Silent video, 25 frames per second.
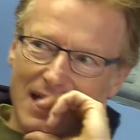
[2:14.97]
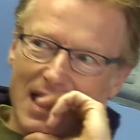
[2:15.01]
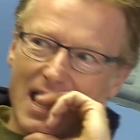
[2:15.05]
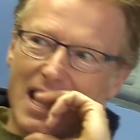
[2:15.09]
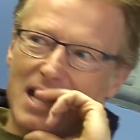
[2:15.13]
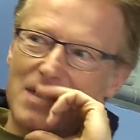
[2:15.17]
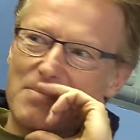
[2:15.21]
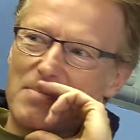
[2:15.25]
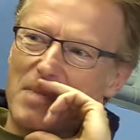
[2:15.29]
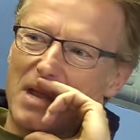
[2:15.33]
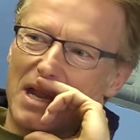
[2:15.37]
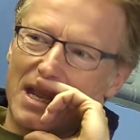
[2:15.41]

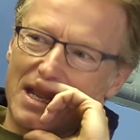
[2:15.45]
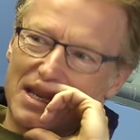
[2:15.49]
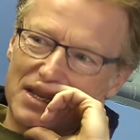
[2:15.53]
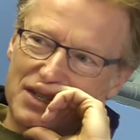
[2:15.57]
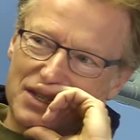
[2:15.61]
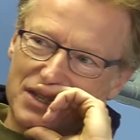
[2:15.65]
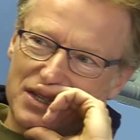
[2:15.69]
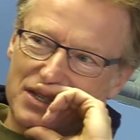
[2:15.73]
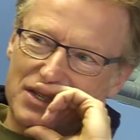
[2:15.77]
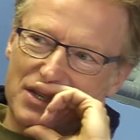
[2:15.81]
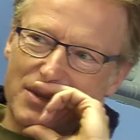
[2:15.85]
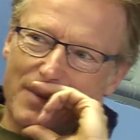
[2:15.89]
8
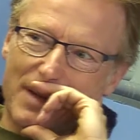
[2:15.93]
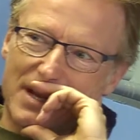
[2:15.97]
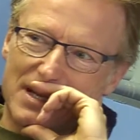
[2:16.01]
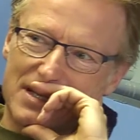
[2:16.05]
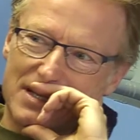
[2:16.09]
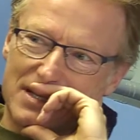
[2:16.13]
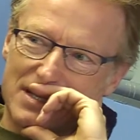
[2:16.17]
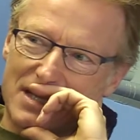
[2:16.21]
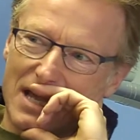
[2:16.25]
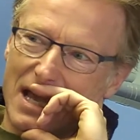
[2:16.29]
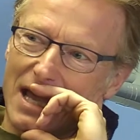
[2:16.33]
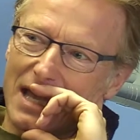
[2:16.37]
minutes just to
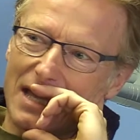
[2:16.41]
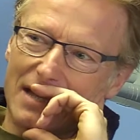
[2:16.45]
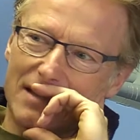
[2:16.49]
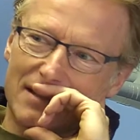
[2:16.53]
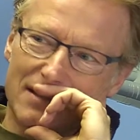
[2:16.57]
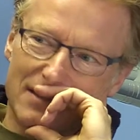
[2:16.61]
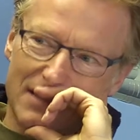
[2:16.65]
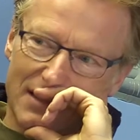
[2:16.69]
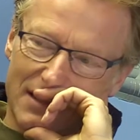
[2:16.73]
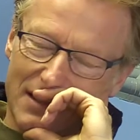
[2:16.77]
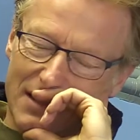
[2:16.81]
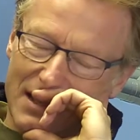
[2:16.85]
entertain,
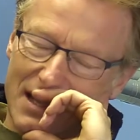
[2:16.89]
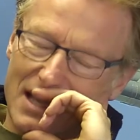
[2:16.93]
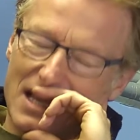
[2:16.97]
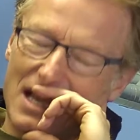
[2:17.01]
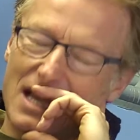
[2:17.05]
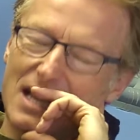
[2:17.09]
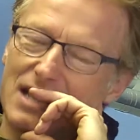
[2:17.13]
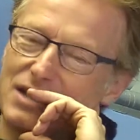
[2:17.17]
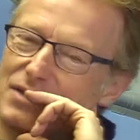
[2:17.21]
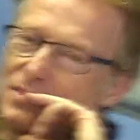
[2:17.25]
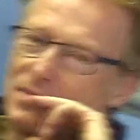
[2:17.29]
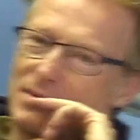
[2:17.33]

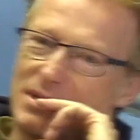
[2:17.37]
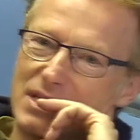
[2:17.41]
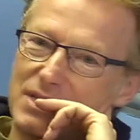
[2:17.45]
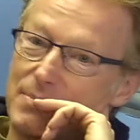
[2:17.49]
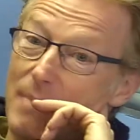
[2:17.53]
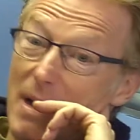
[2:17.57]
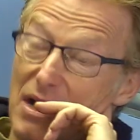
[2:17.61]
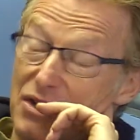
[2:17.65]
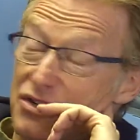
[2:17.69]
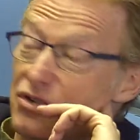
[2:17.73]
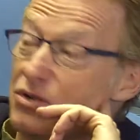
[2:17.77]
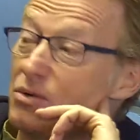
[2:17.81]
it's
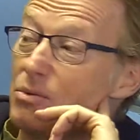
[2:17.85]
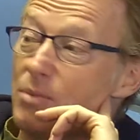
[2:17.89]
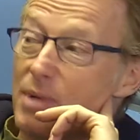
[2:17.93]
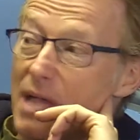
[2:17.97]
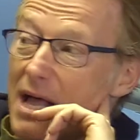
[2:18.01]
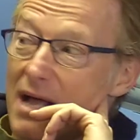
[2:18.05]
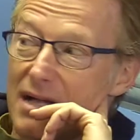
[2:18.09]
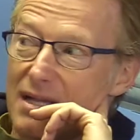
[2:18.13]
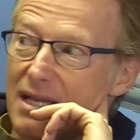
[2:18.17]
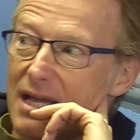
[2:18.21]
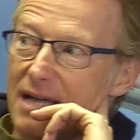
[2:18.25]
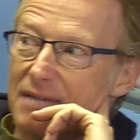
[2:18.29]
magical
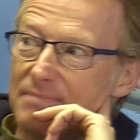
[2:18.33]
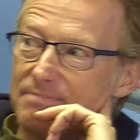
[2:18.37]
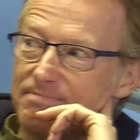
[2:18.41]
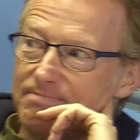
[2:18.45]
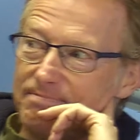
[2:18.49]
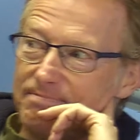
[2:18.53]
without that.